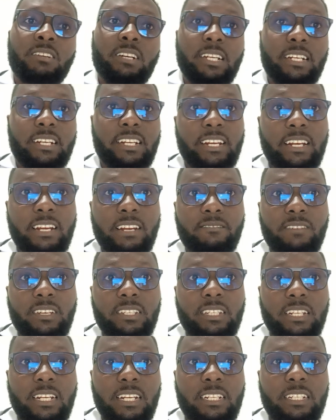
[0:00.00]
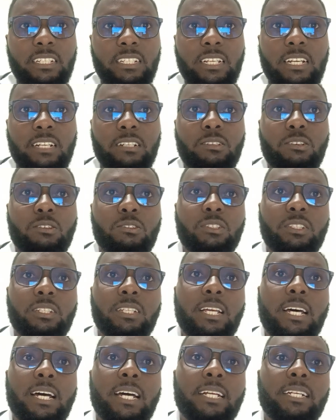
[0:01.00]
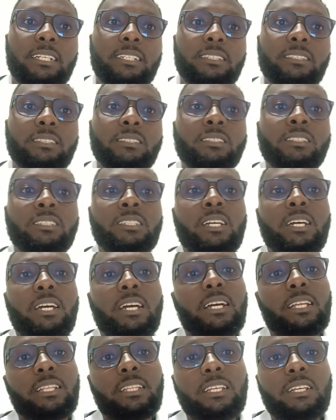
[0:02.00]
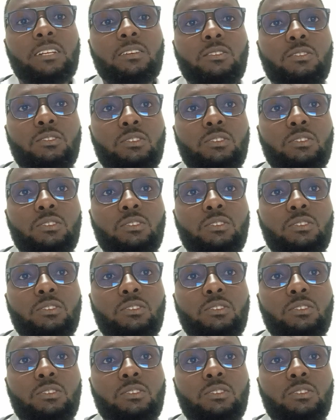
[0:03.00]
Gardnerella vaginalis can cause that. And then